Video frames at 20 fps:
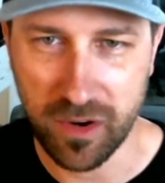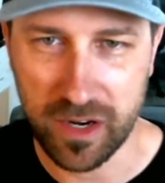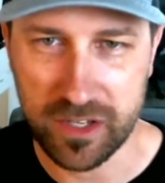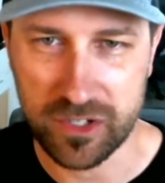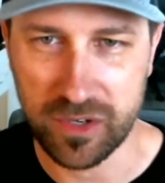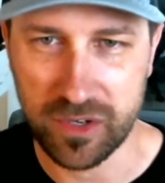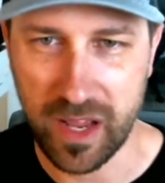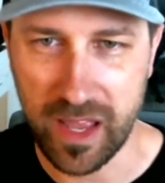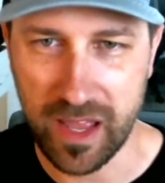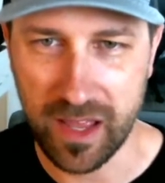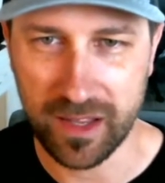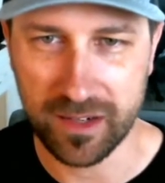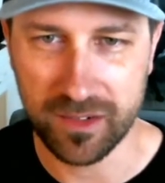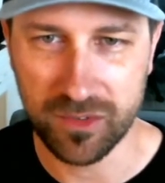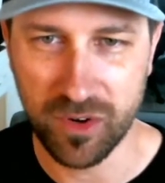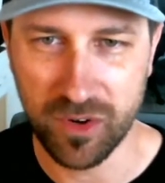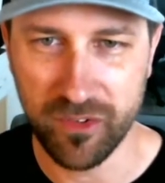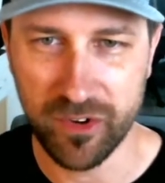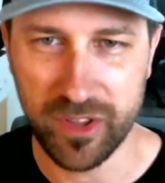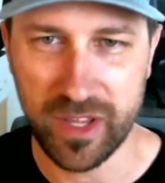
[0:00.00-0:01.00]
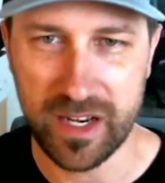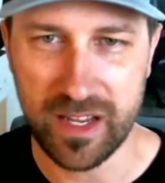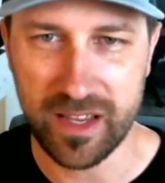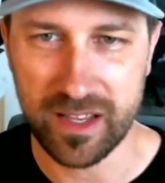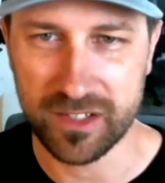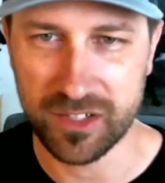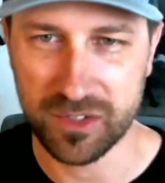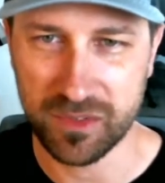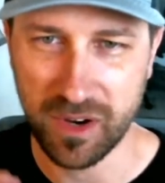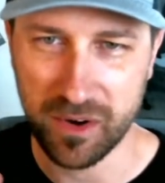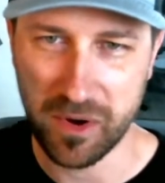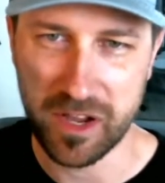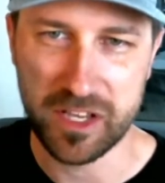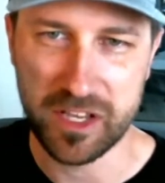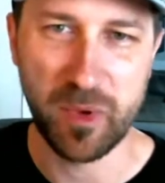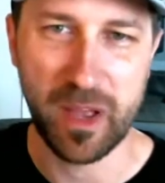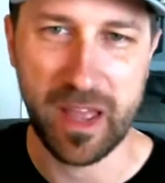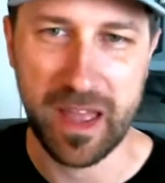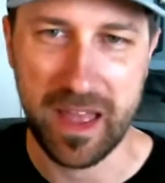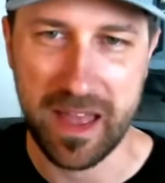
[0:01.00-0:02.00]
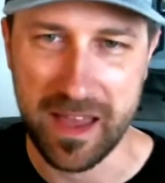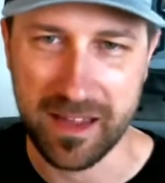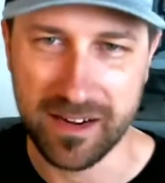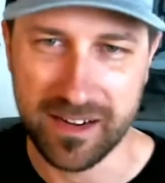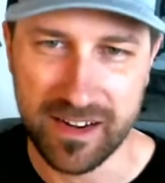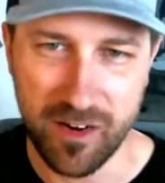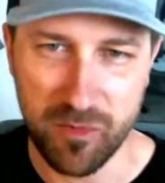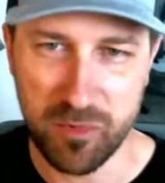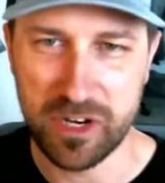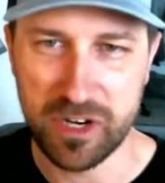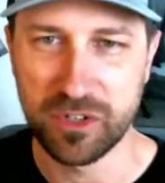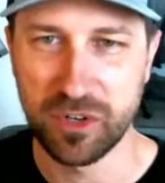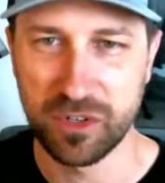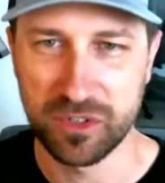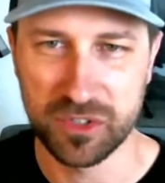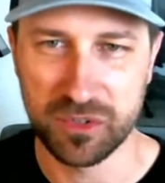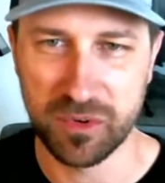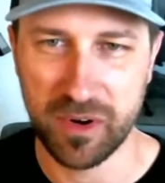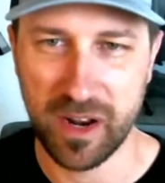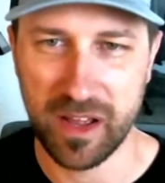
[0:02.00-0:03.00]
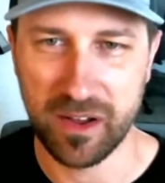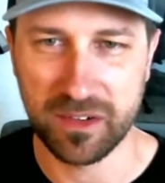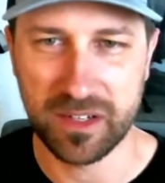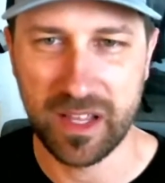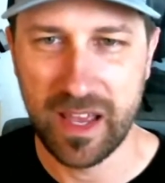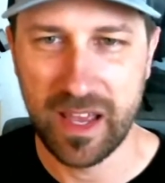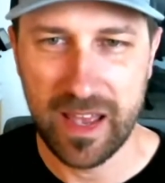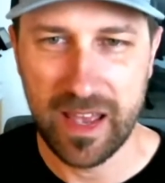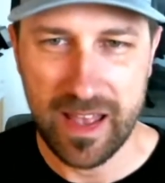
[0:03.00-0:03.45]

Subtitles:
Can you raise your hand, whoever that is?" So I raised my hand, and everybody turns around,